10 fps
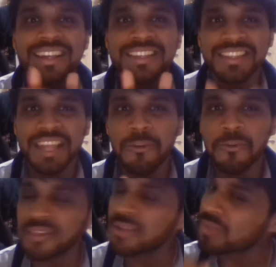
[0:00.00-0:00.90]
Stay
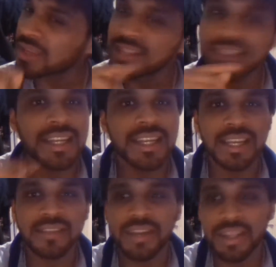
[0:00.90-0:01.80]
awesome, and see you in the
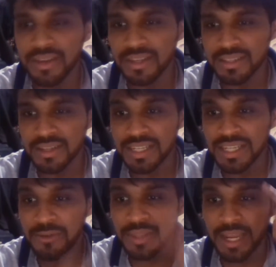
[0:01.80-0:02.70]
next video, guys.
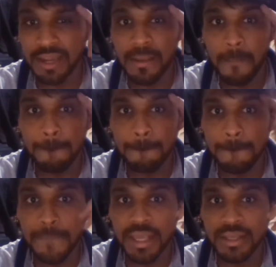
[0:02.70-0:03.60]
Until then,
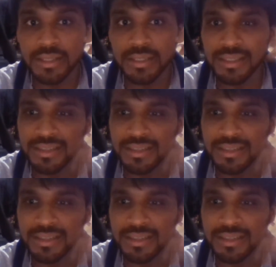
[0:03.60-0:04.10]
peace.